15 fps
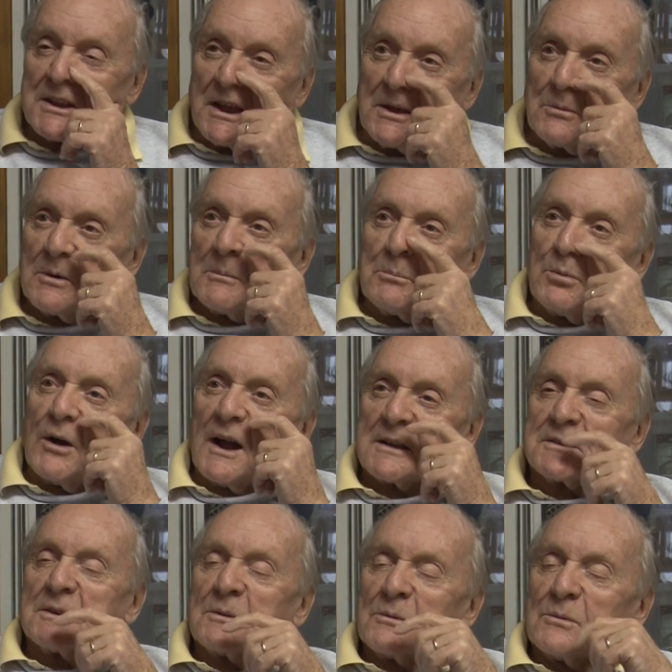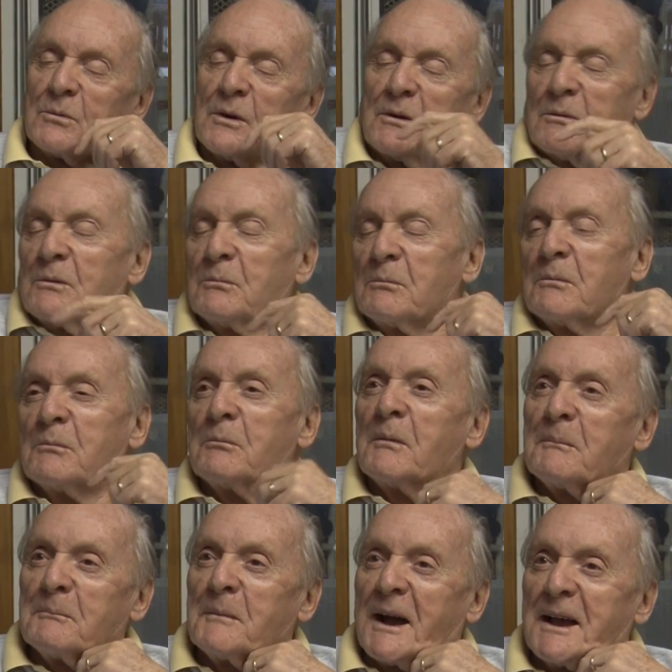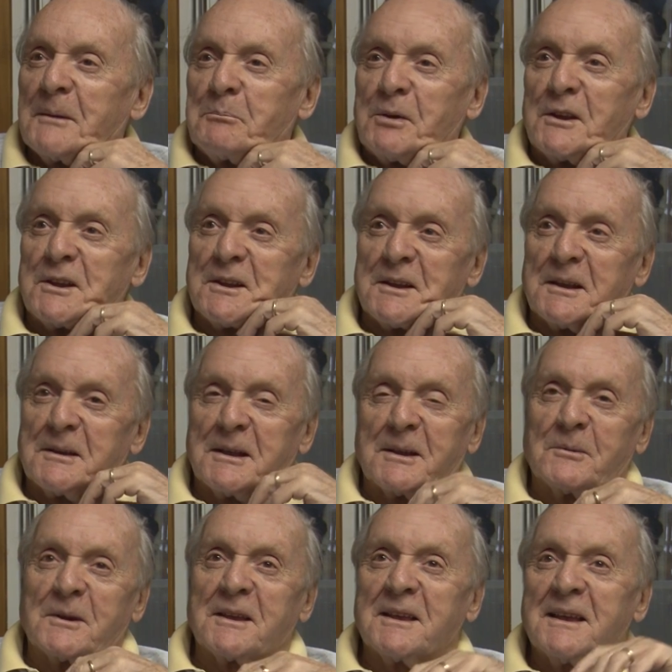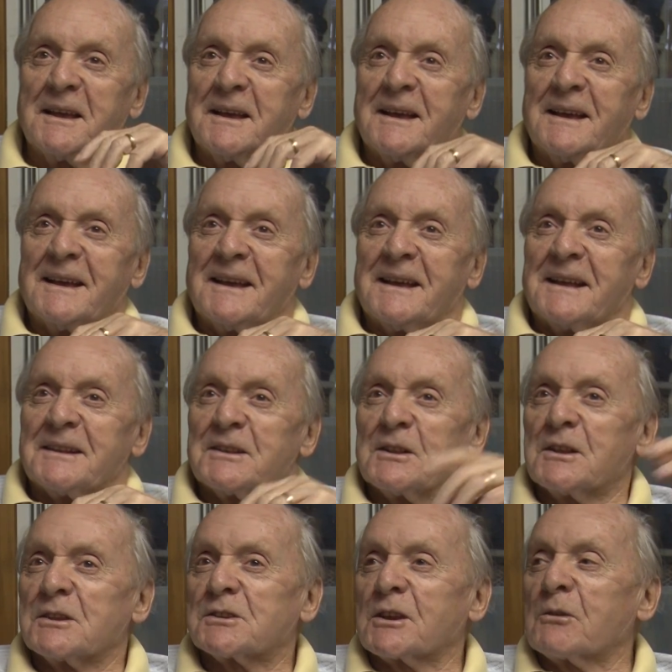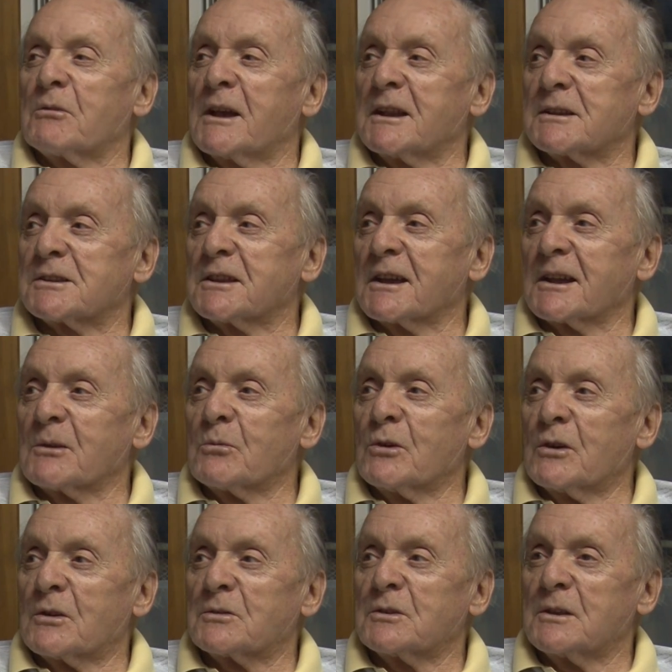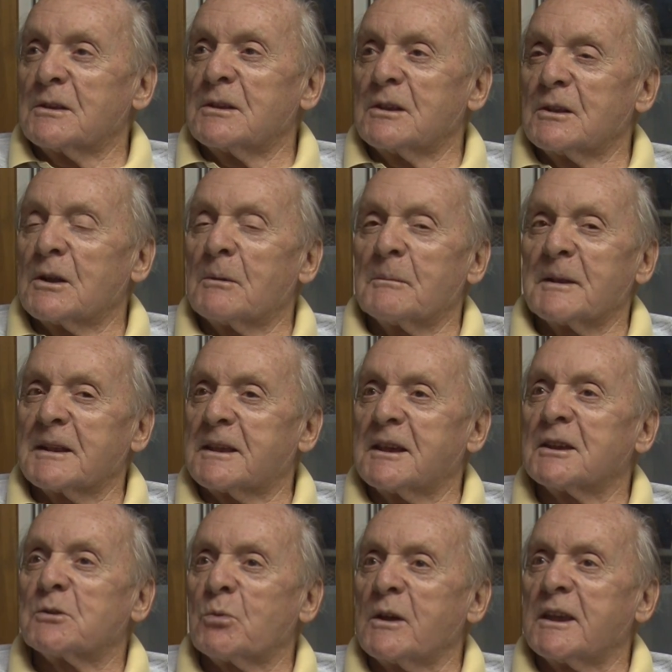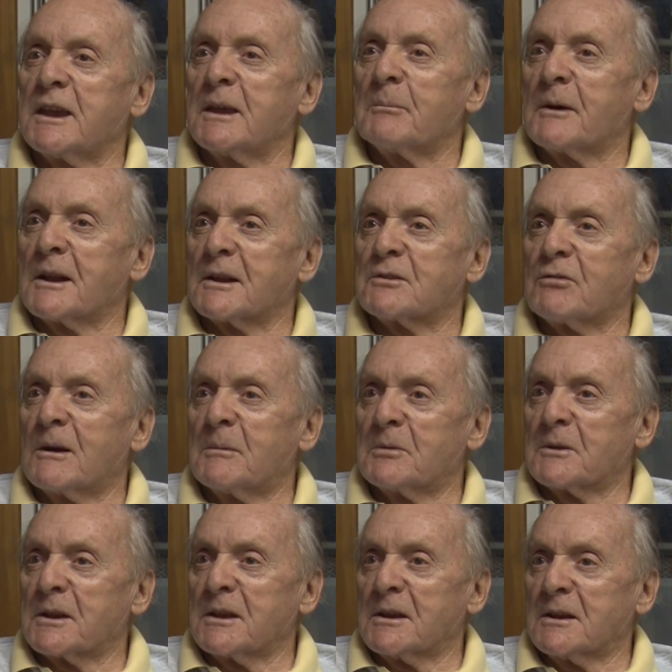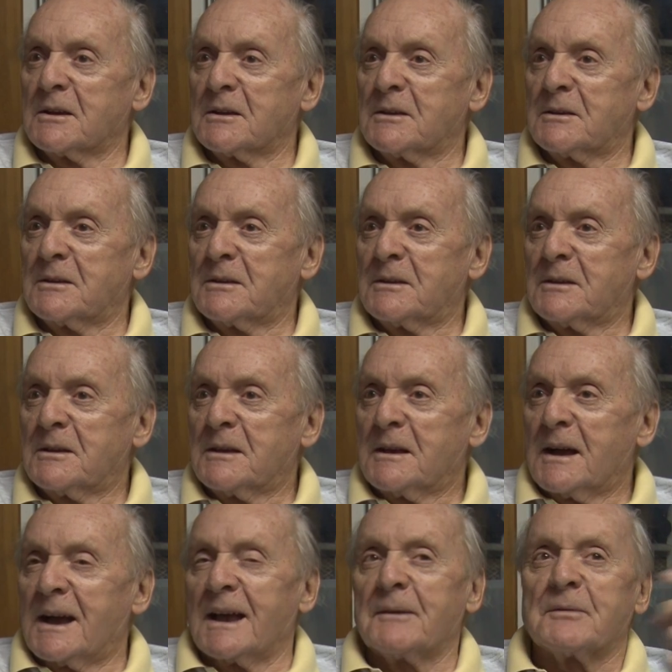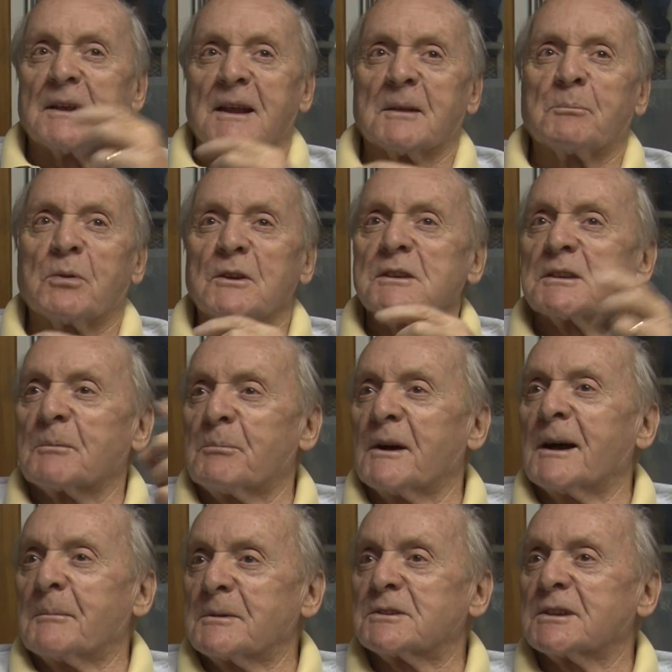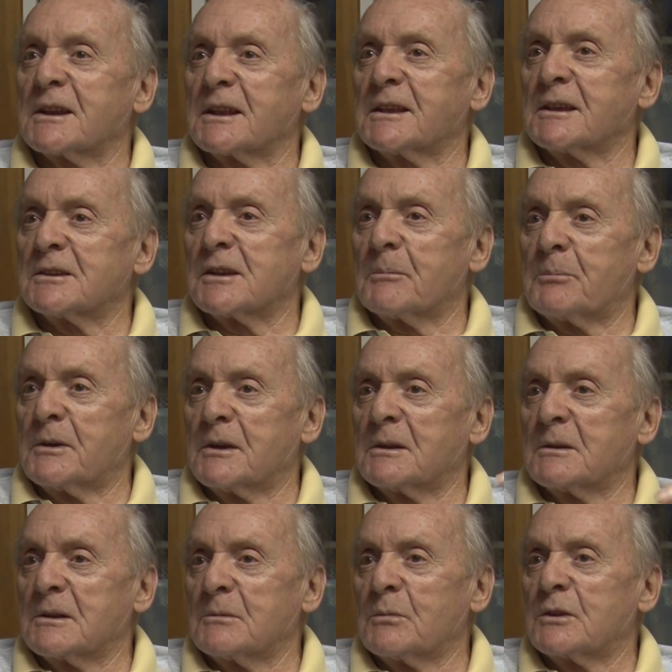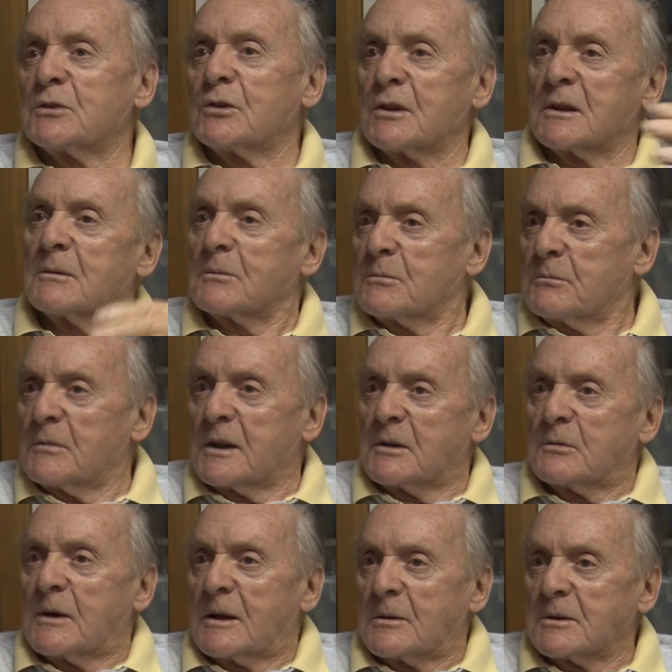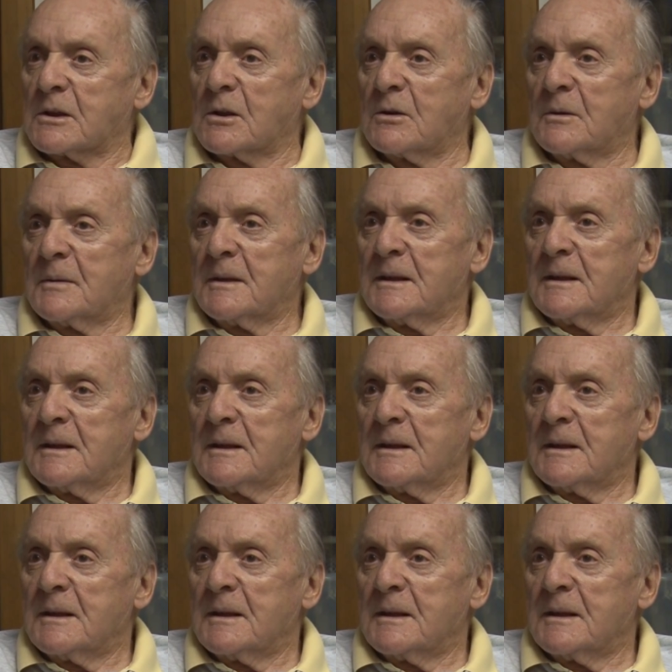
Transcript: tell you what boxing, well, my opinion anyway, this is the greatest thing in the world. You know how many kids we keep out of trouble in here? I even had the police department send kids up here and we turn them right around, you know?